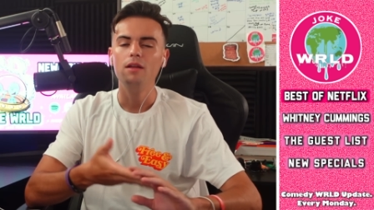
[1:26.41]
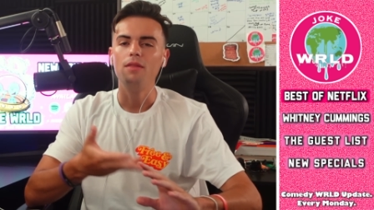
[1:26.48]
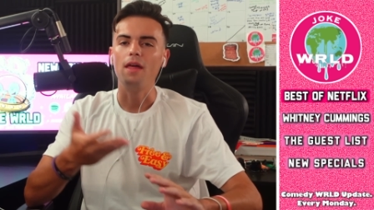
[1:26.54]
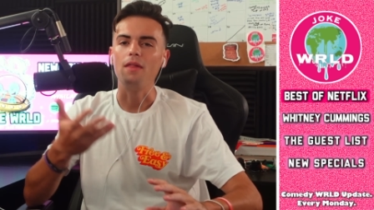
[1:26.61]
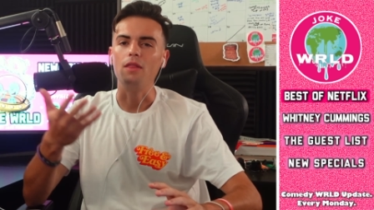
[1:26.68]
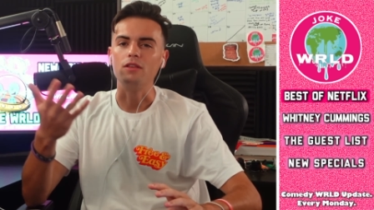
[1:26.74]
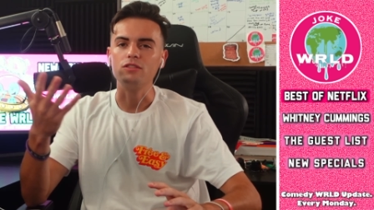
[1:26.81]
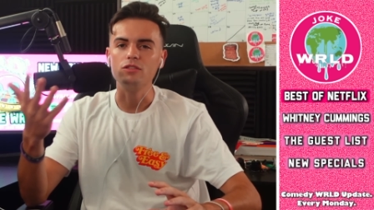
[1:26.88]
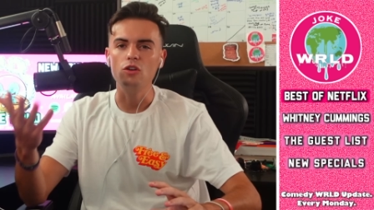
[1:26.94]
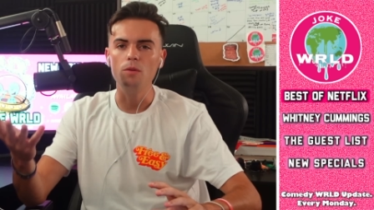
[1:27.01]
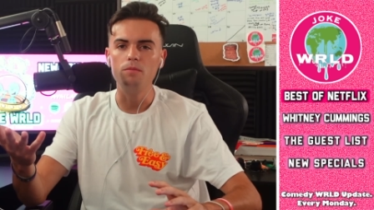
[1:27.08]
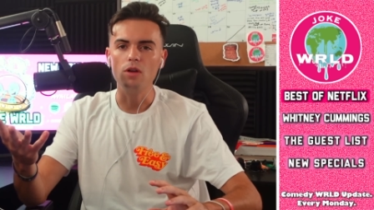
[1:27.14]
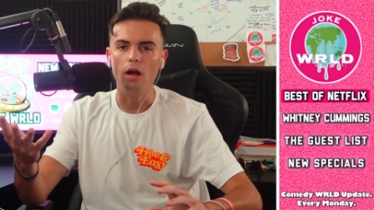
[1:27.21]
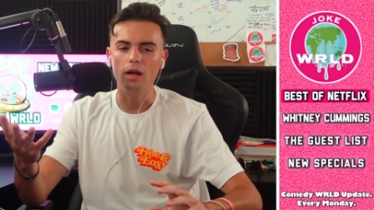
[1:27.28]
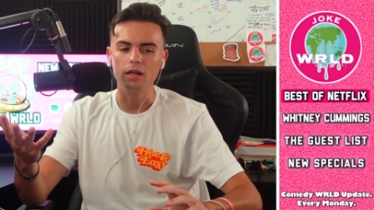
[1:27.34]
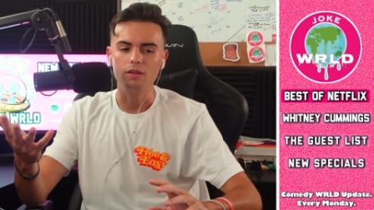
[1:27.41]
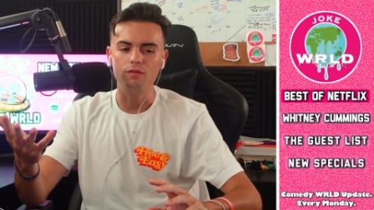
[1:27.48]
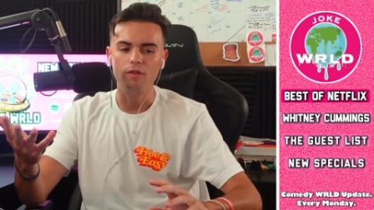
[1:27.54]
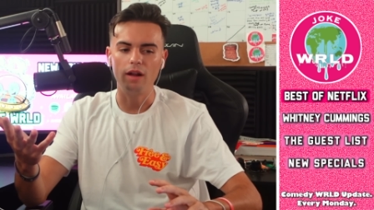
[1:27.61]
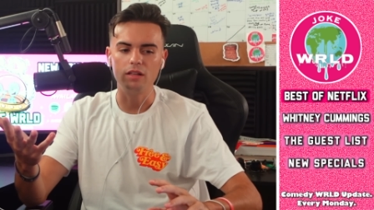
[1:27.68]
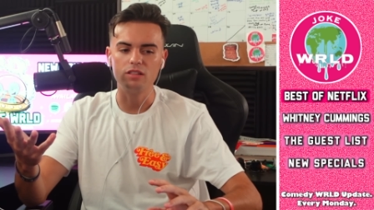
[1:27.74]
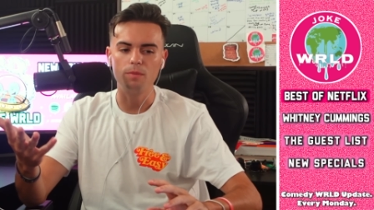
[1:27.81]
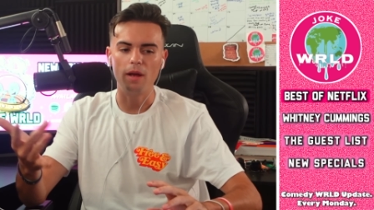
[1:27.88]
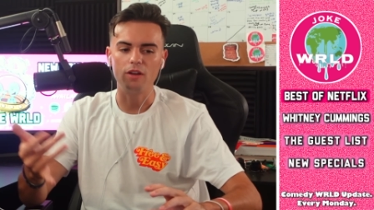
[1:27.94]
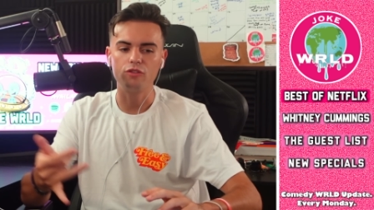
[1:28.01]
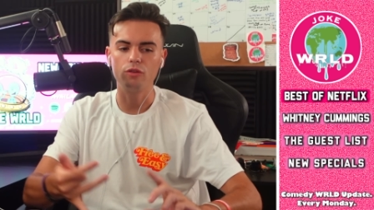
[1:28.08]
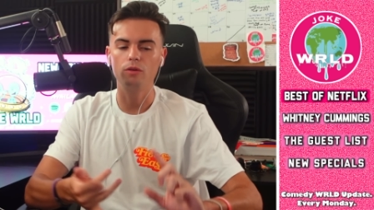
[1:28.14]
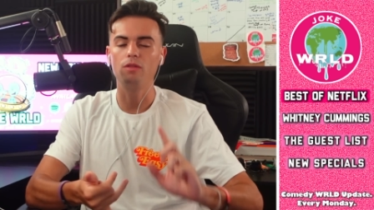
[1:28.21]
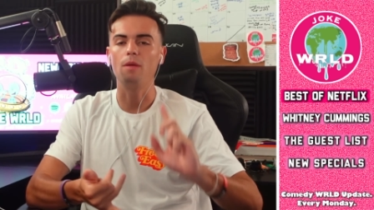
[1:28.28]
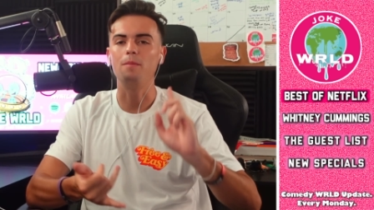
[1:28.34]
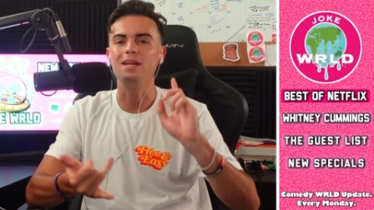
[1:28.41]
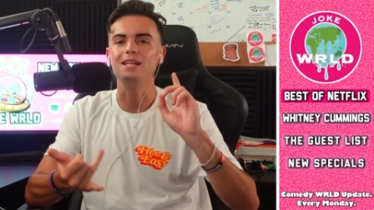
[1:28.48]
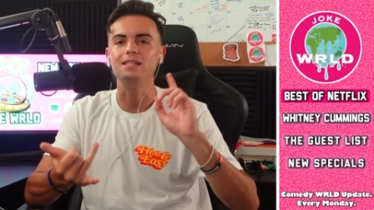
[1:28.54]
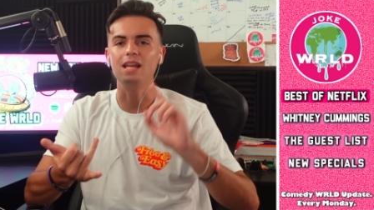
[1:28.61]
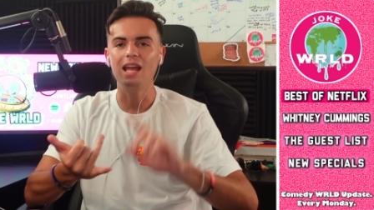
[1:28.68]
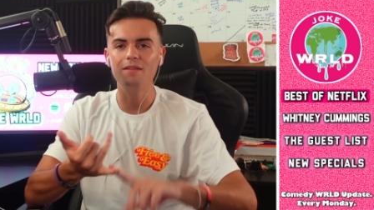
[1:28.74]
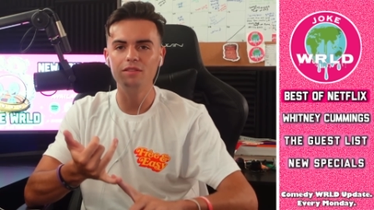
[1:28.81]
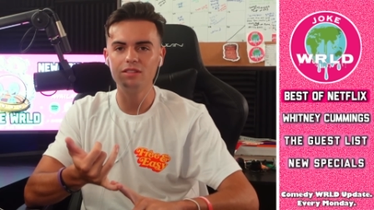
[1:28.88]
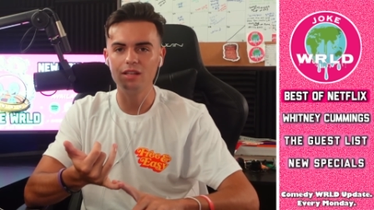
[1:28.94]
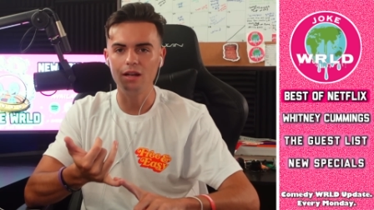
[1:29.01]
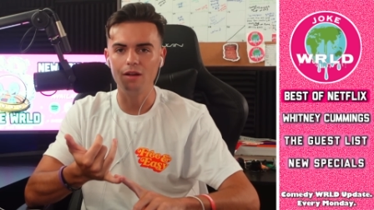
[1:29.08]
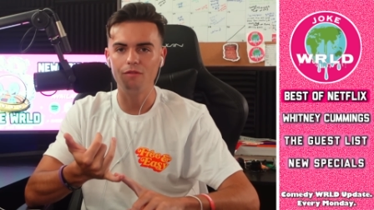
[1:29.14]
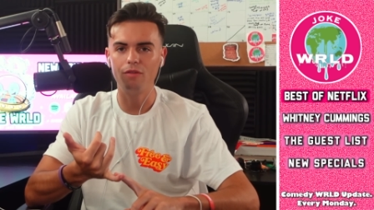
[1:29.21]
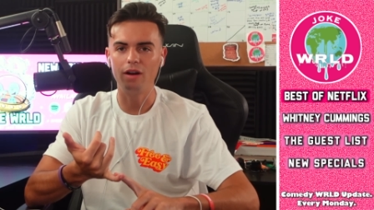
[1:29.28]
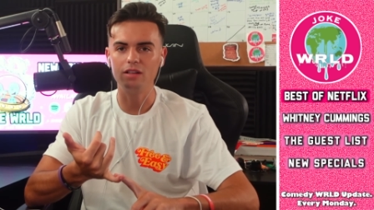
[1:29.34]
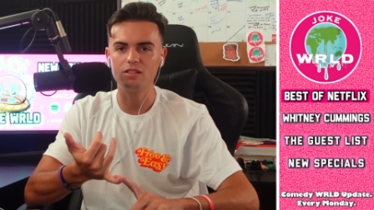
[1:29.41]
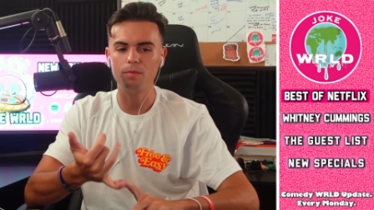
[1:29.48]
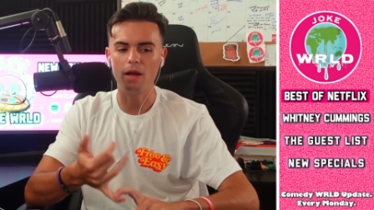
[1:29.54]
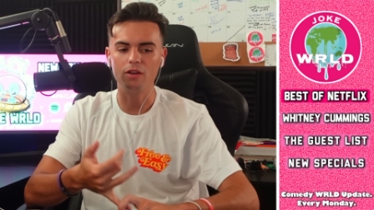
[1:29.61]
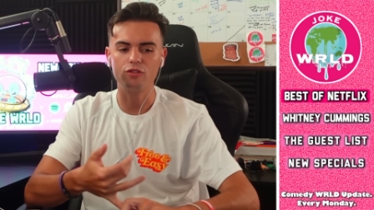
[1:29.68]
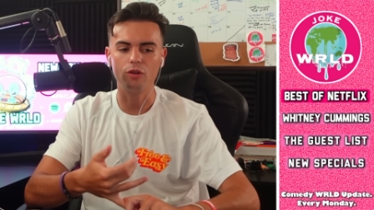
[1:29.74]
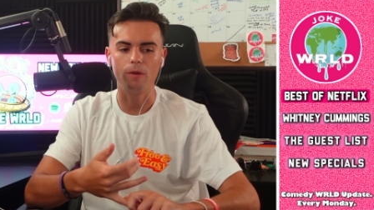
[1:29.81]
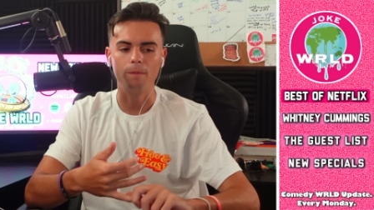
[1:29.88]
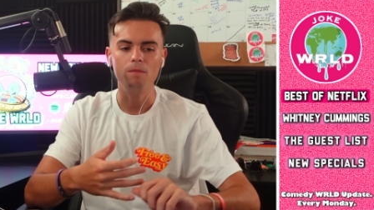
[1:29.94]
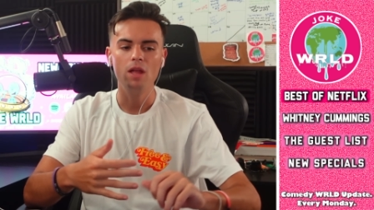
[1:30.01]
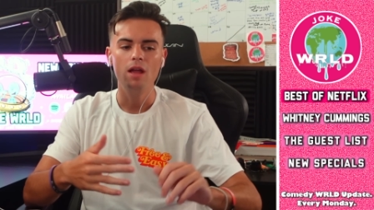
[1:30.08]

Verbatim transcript: they had the Snoop Dogg and Friends special, the Pete Davidson and Friends special,